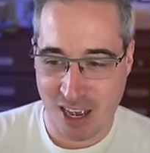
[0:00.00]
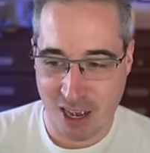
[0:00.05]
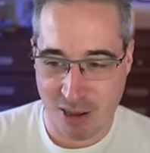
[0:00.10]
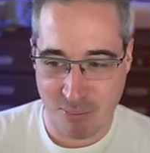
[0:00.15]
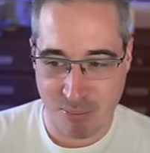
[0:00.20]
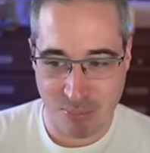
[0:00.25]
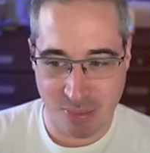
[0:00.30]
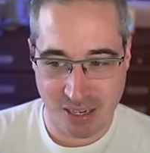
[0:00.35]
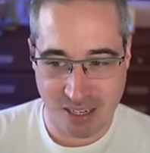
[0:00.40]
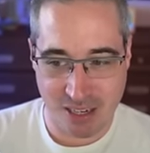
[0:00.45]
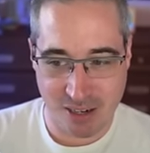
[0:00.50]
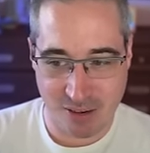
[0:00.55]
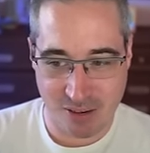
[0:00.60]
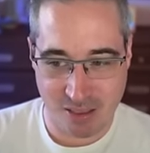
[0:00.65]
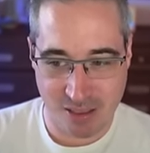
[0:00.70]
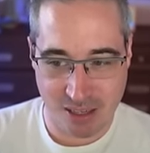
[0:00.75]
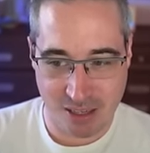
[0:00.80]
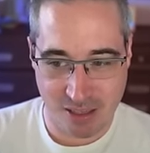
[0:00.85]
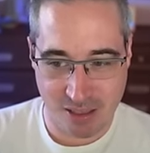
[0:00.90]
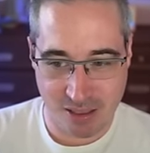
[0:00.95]
But
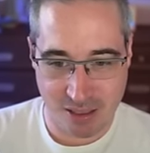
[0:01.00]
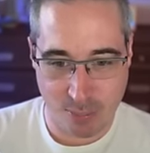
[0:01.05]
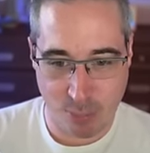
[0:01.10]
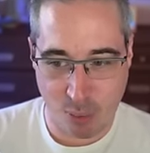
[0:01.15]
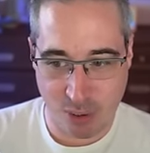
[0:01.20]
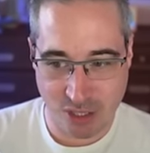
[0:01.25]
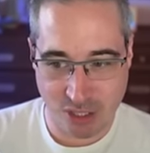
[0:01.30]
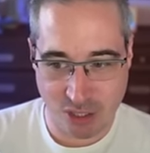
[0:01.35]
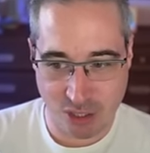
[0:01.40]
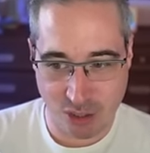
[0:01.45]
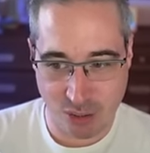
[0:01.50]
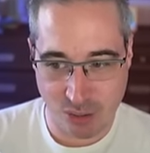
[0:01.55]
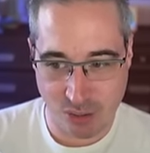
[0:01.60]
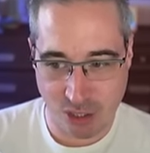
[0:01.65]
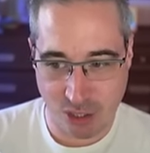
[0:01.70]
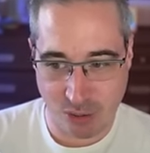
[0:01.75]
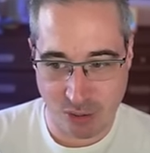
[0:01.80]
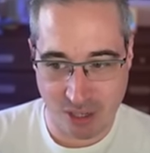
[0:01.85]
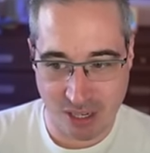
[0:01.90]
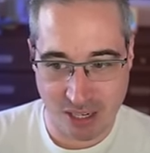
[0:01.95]
here, the
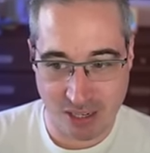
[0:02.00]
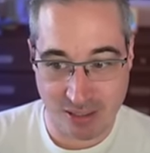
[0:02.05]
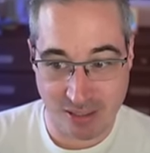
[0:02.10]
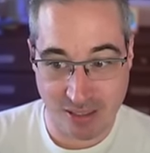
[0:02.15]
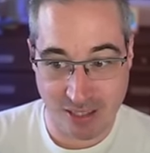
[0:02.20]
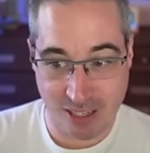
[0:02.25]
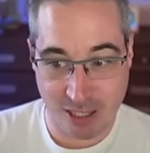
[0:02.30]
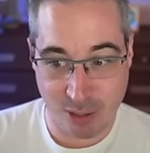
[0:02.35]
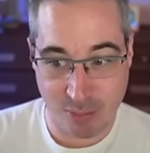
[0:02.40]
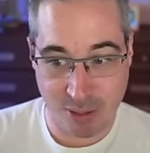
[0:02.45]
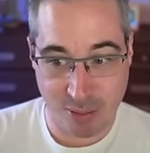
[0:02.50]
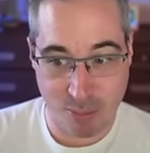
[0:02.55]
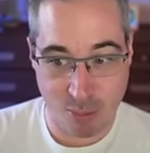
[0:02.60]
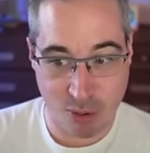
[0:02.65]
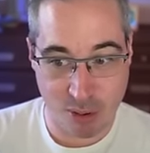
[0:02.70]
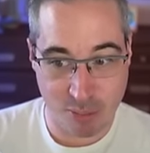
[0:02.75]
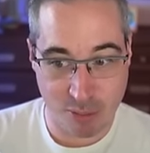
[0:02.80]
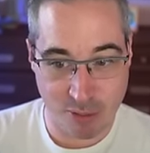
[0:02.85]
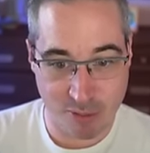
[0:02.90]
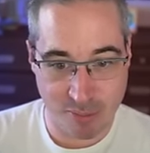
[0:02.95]
0.2, you know, you get a little bit
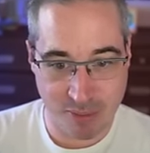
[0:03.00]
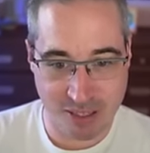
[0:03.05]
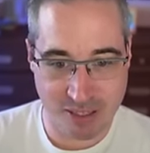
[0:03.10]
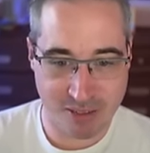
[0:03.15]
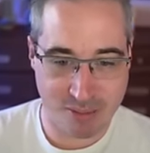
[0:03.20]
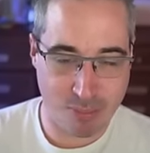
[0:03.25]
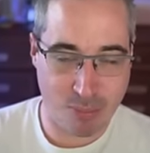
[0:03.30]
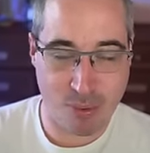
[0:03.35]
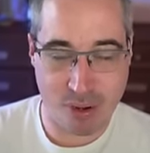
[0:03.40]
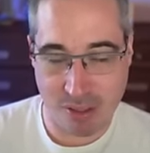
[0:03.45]
more movement.